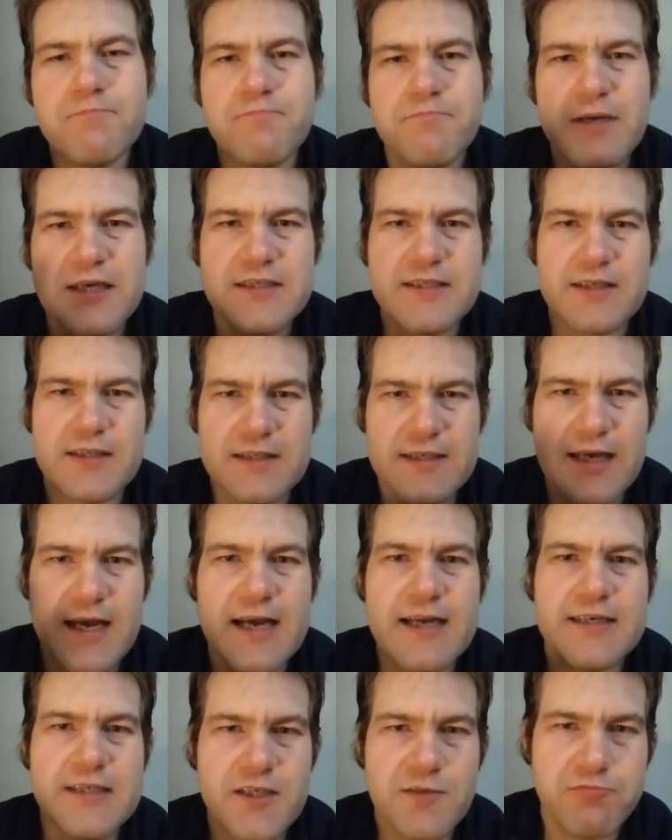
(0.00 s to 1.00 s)
basically
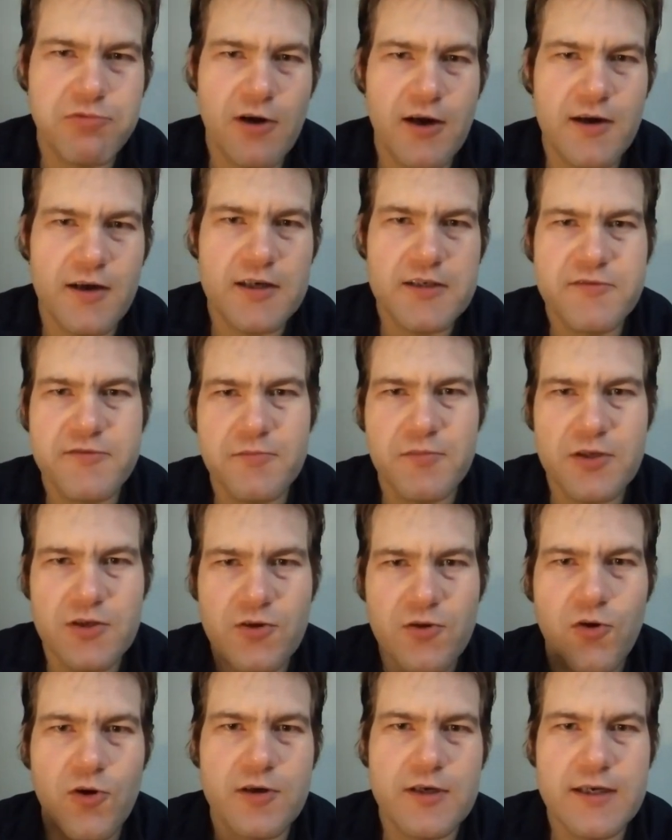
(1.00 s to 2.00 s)
end products from the
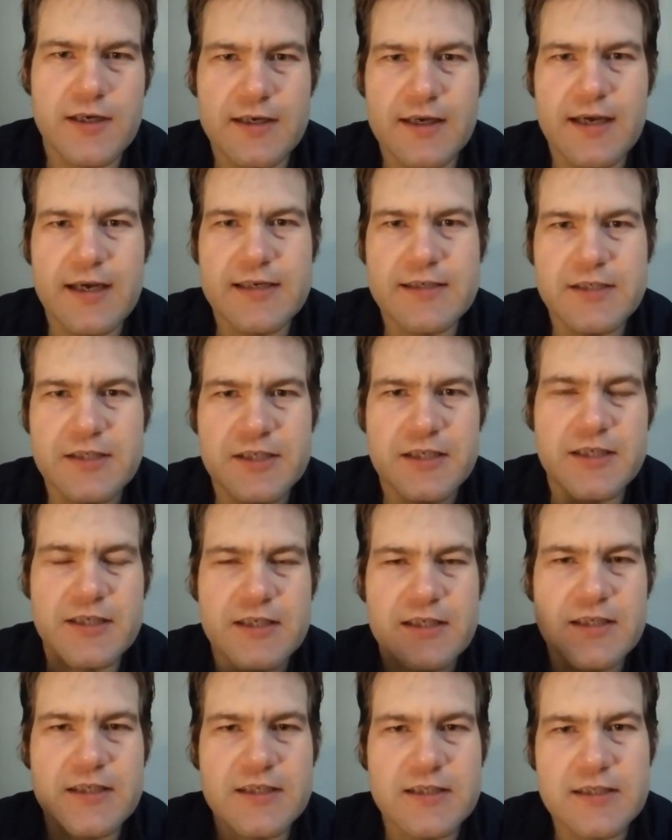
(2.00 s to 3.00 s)
cooking
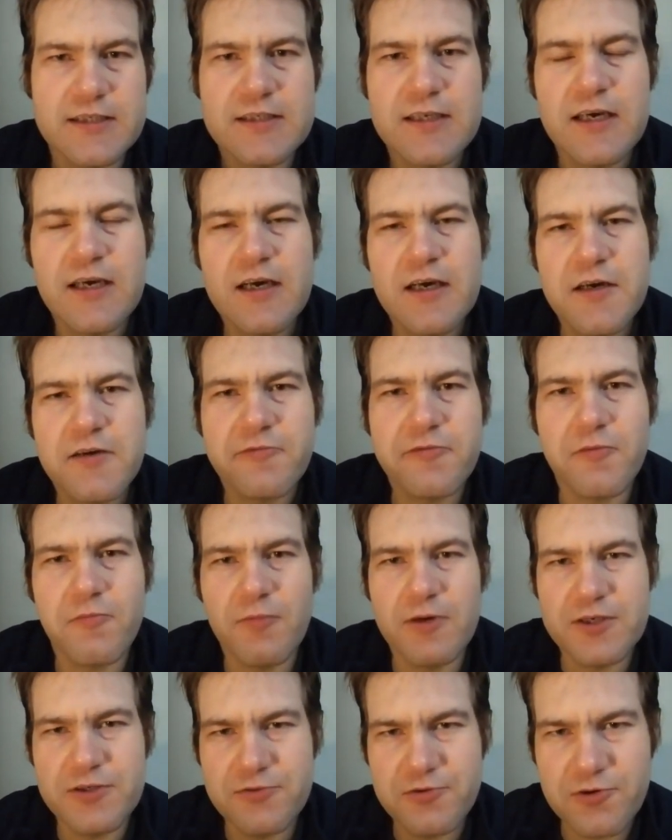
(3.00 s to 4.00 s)
AGEs from
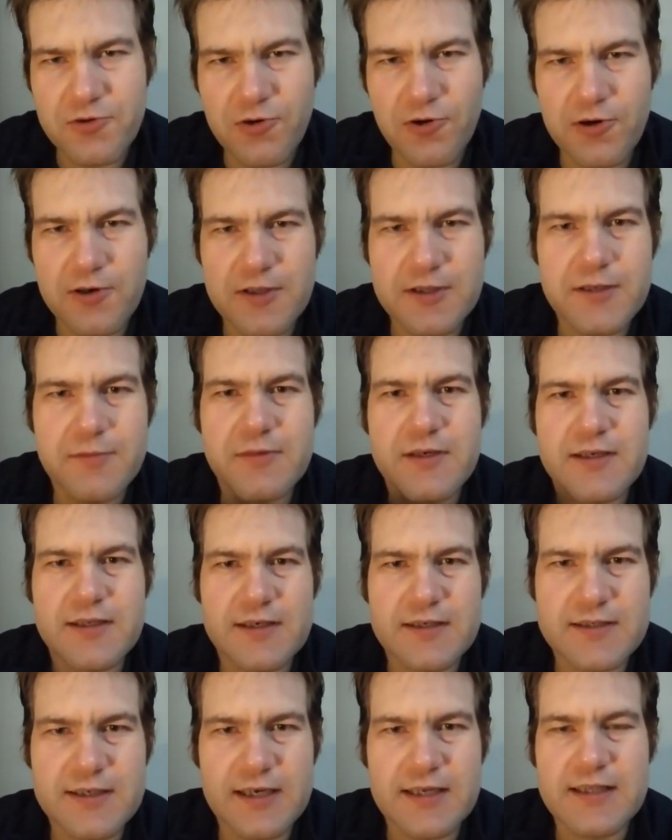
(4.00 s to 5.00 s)
when you cook them and
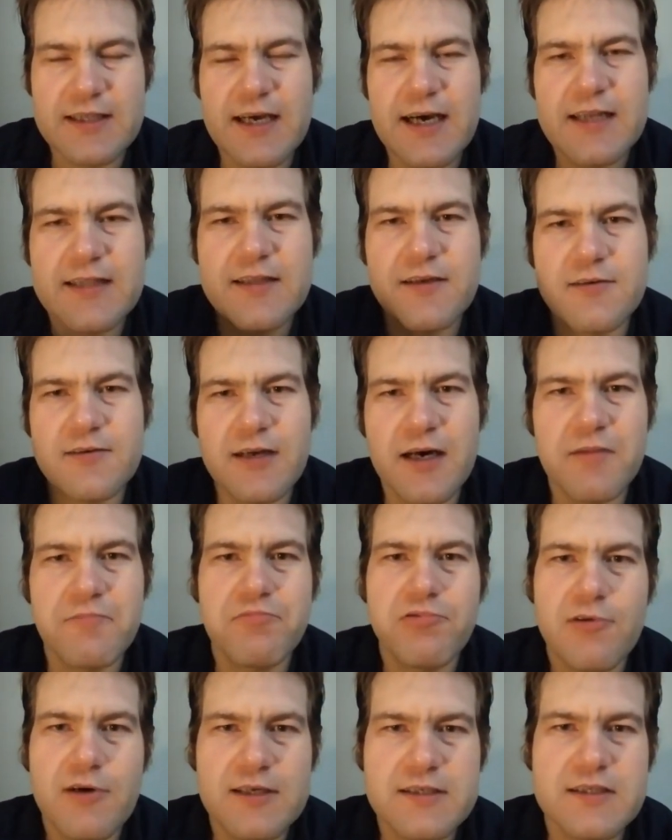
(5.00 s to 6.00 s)
things like that that are
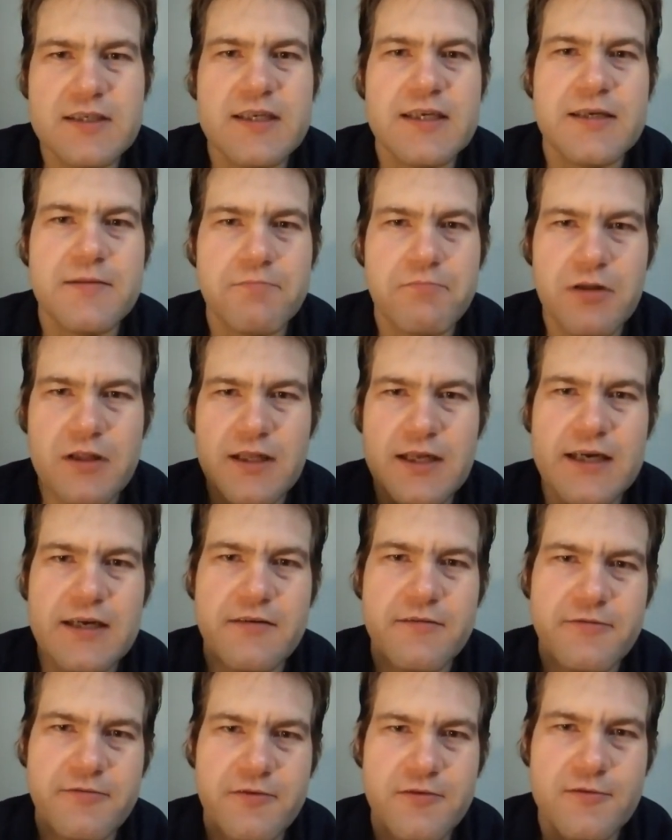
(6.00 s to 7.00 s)
not present in
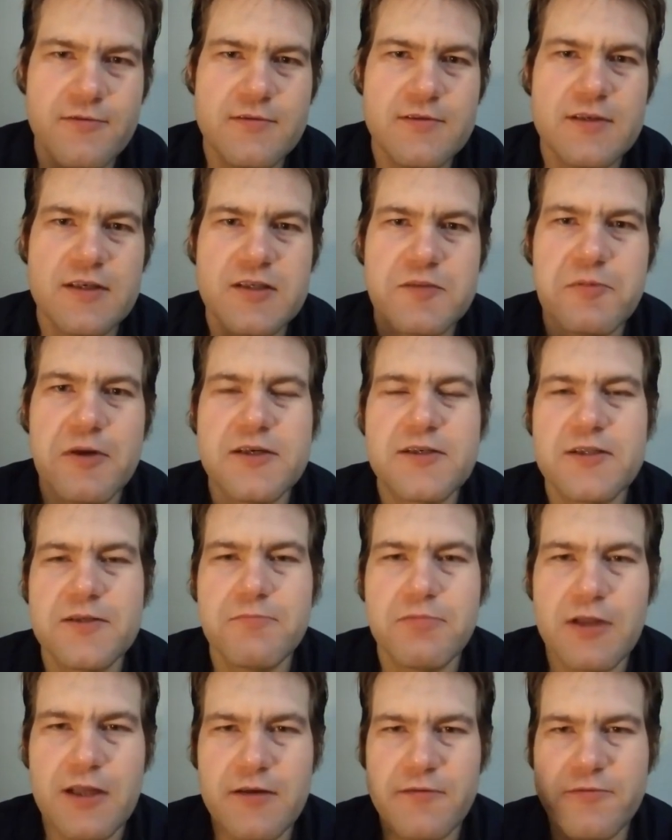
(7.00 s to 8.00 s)
plant foods, especially
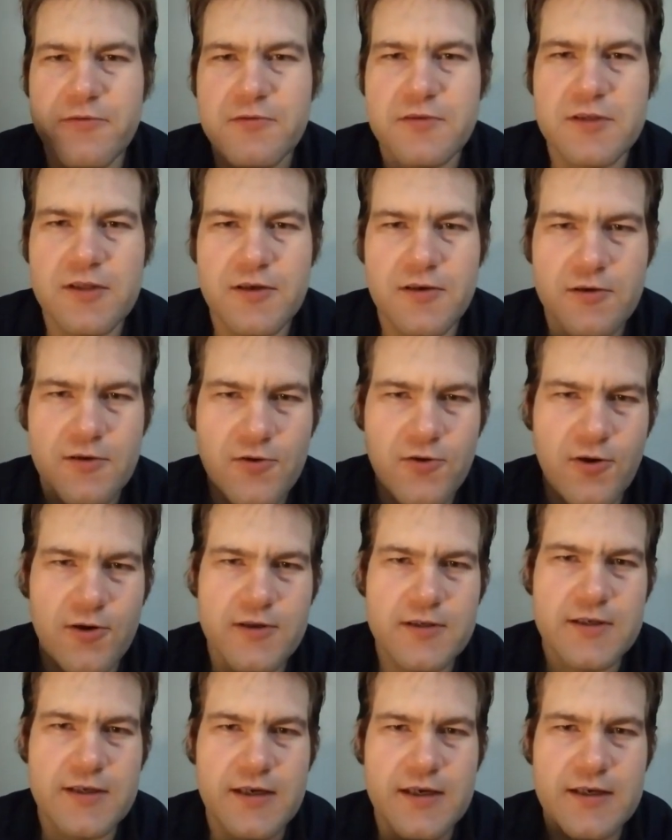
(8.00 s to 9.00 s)
plant foods that are
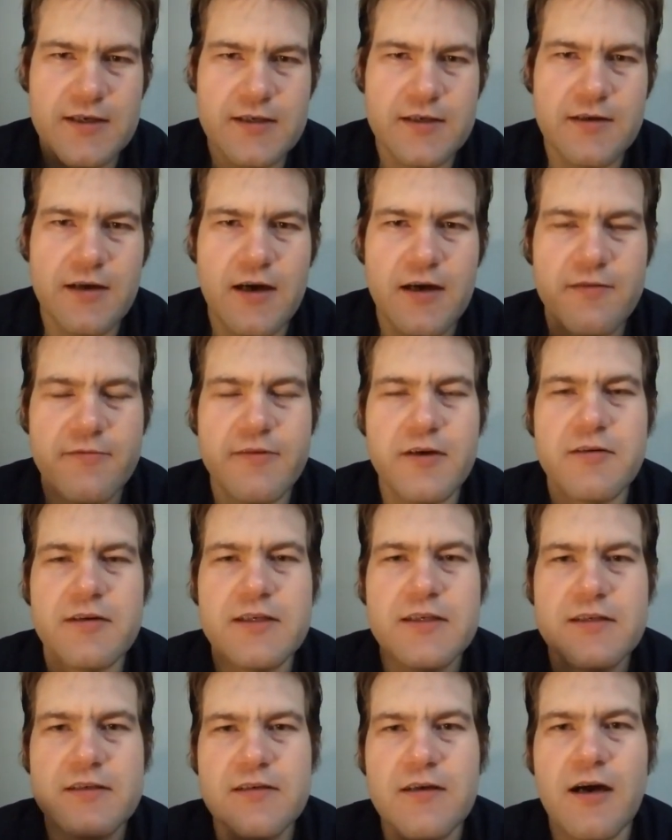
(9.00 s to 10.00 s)
cooked in a, a
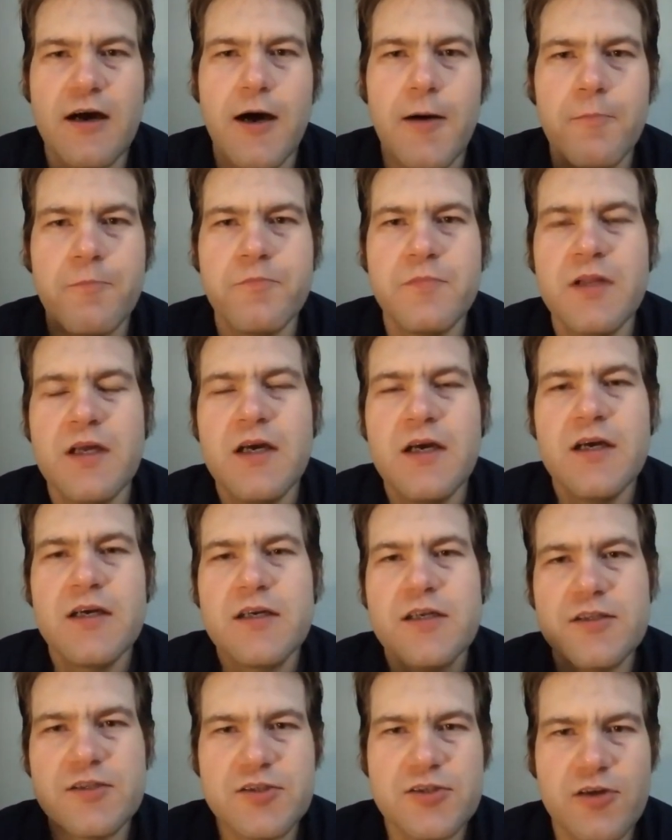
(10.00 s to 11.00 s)
very um,
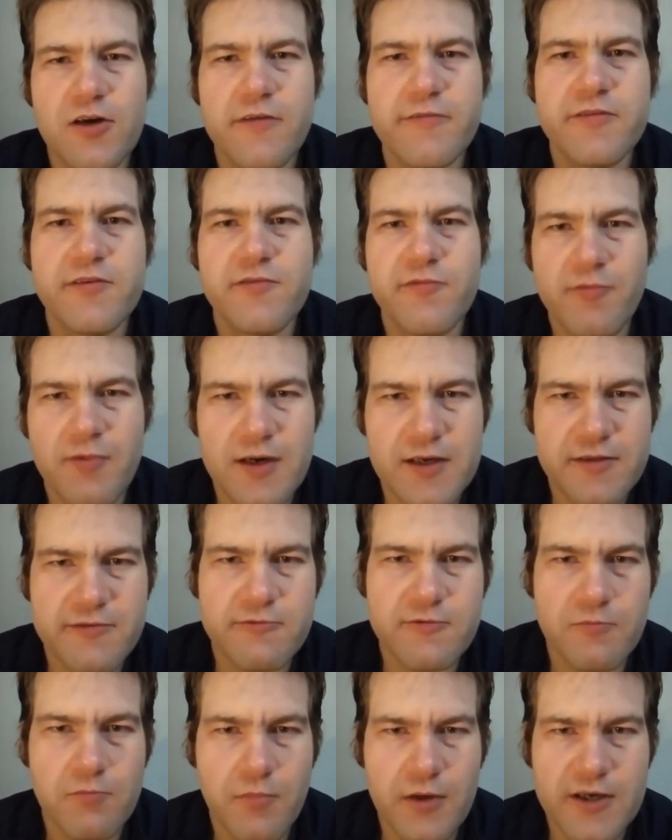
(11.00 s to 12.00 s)
conservative way
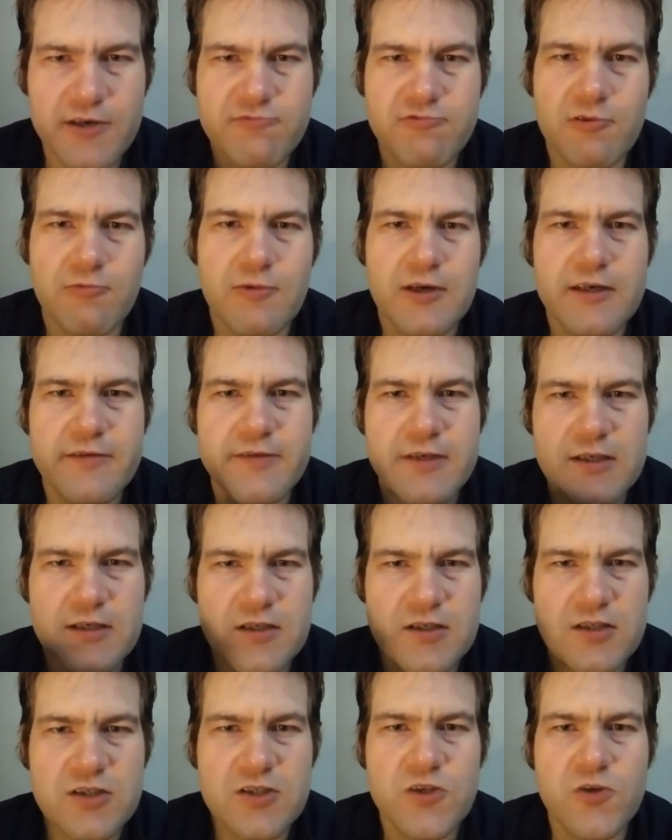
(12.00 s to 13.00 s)
through
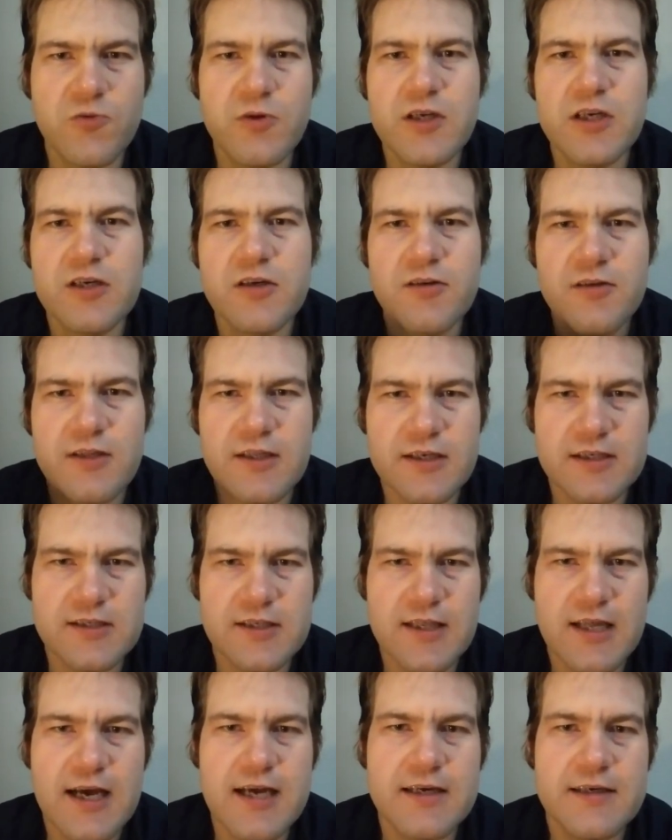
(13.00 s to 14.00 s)
microwaving, stewing, or things
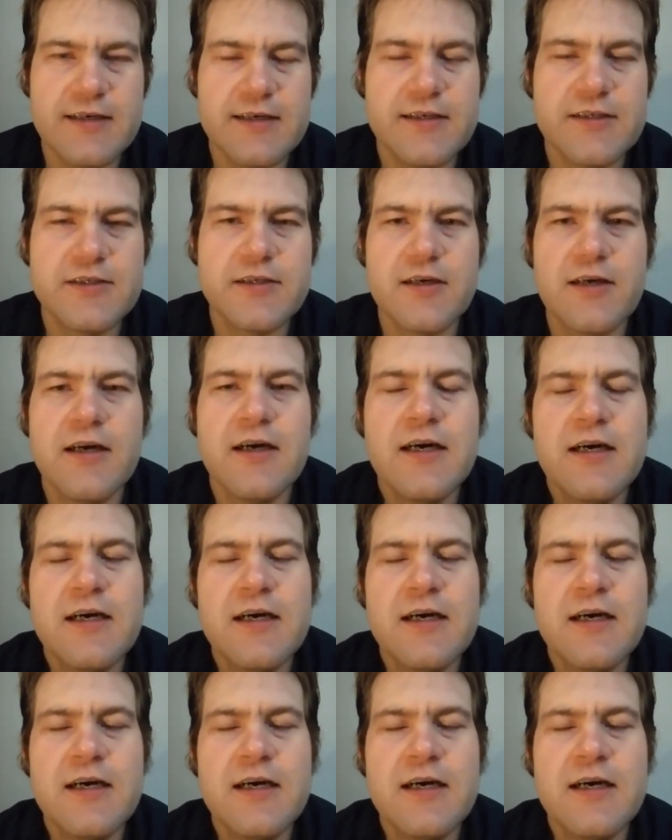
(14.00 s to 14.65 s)
of that nature.